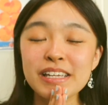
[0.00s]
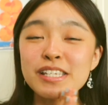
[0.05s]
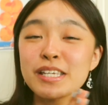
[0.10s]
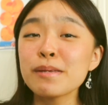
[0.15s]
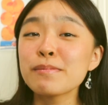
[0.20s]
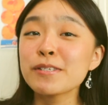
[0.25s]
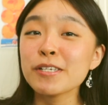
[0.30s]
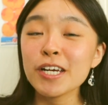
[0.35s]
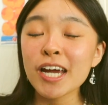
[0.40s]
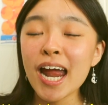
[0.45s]

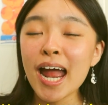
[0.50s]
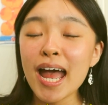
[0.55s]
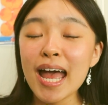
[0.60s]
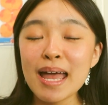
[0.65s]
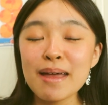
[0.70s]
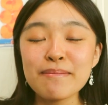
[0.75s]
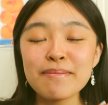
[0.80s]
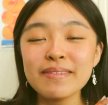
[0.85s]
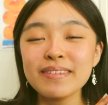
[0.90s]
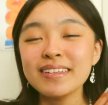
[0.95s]

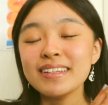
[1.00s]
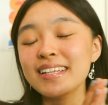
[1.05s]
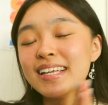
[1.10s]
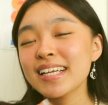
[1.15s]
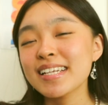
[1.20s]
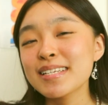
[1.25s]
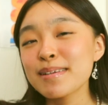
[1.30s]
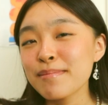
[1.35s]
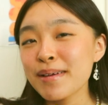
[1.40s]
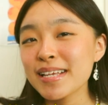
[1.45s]
Subscribe,
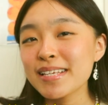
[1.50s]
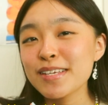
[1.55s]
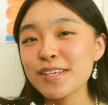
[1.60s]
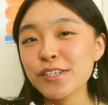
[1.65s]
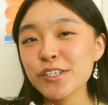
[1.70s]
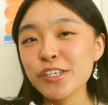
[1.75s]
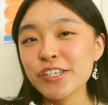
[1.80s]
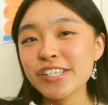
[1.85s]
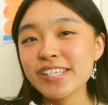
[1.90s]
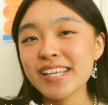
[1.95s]
link to my
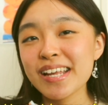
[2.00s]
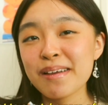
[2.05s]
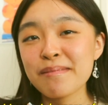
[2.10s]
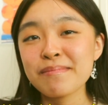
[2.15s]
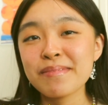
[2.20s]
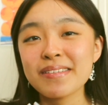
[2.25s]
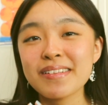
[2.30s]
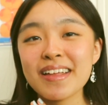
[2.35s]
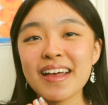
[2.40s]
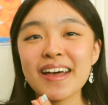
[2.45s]
socials down
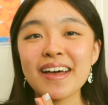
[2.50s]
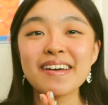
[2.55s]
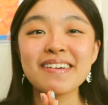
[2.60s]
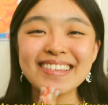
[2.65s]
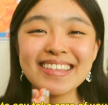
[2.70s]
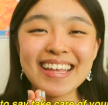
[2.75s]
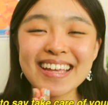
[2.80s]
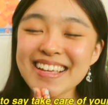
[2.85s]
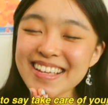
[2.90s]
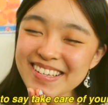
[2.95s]
below.
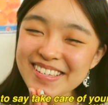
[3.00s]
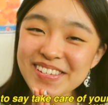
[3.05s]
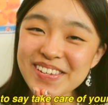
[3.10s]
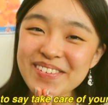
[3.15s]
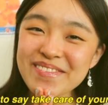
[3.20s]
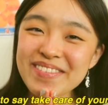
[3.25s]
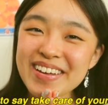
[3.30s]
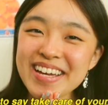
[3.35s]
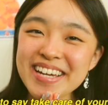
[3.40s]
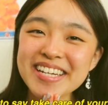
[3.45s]
Thank you
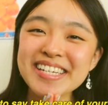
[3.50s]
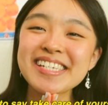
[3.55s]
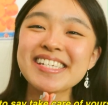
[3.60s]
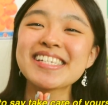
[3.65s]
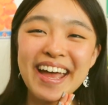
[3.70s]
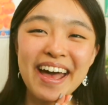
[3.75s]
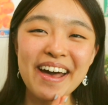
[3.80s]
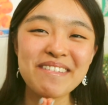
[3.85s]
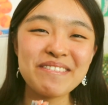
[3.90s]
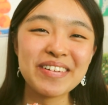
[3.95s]
so much.
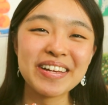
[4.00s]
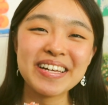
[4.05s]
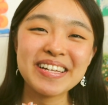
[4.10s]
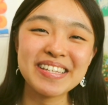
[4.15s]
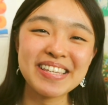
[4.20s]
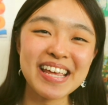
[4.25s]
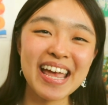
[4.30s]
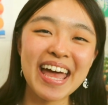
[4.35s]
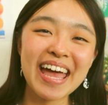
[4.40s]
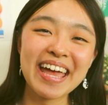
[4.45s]
Have a good
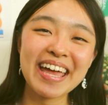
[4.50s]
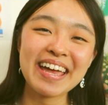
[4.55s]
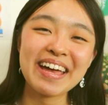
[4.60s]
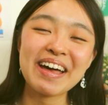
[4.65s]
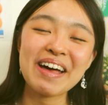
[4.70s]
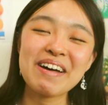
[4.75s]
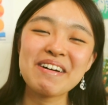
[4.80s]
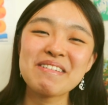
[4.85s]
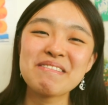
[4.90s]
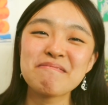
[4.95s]
day.
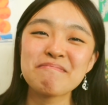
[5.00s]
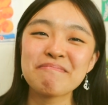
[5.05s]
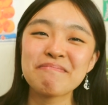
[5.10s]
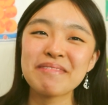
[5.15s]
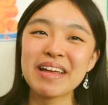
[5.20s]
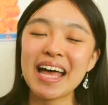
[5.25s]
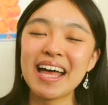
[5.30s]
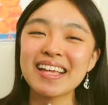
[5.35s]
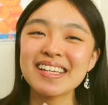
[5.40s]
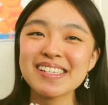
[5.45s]

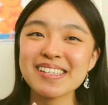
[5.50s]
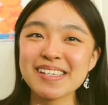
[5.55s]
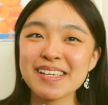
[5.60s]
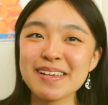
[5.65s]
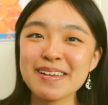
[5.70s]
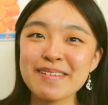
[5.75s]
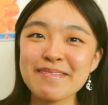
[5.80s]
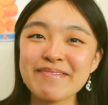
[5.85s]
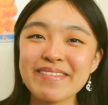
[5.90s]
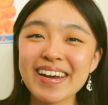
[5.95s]
I'll
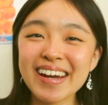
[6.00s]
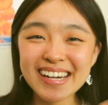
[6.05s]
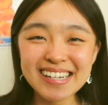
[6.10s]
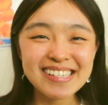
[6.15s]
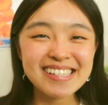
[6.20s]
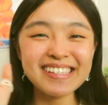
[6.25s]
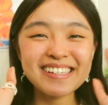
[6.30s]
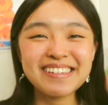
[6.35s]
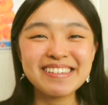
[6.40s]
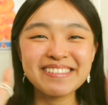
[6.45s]
see you very
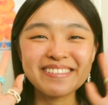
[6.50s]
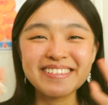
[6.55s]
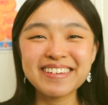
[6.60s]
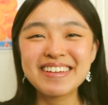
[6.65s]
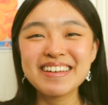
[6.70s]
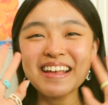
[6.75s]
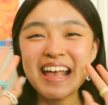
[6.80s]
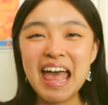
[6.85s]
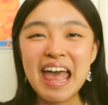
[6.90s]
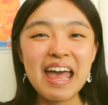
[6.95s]

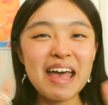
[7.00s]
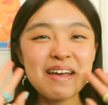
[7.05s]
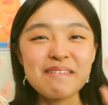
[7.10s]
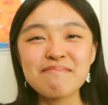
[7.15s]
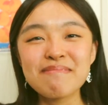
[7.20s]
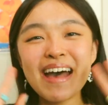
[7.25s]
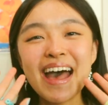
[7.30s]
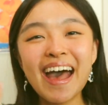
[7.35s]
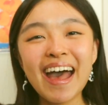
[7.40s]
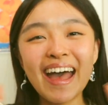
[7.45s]
soon.
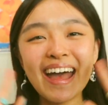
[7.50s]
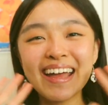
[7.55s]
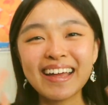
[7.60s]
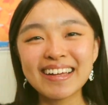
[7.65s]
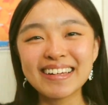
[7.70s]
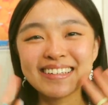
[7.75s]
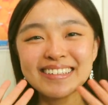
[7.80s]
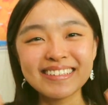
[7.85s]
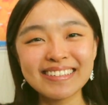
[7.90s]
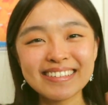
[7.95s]

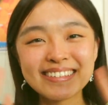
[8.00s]
Bye.